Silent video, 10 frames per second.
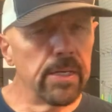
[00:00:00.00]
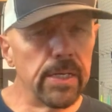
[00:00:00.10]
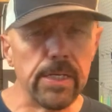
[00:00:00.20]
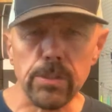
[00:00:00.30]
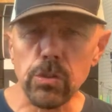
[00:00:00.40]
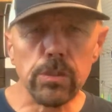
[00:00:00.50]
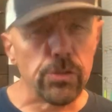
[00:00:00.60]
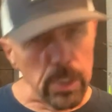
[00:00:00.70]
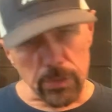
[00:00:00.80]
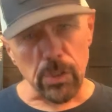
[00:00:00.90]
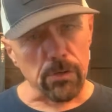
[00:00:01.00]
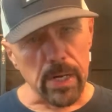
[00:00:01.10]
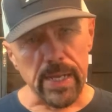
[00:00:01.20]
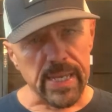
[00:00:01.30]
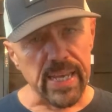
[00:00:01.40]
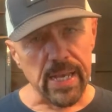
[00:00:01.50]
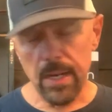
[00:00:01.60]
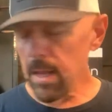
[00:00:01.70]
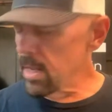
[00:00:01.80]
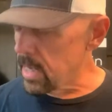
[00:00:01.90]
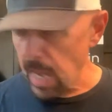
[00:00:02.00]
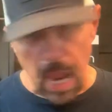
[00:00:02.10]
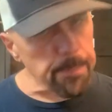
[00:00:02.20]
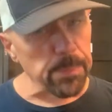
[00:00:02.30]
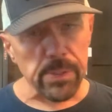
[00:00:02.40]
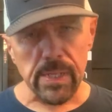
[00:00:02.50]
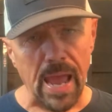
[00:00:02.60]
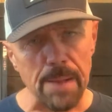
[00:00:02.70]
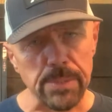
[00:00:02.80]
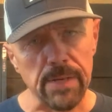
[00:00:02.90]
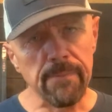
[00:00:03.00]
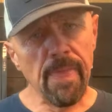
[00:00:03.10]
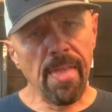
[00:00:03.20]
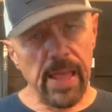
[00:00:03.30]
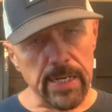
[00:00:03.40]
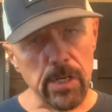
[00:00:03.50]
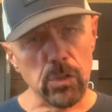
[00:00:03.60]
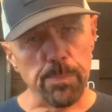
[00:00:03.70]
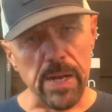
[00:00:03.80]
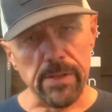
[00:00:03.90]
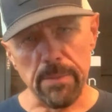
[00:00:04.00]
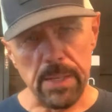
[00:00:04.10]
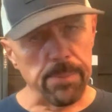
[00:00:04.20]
He's just a great kid, capable captain, and knows better than me.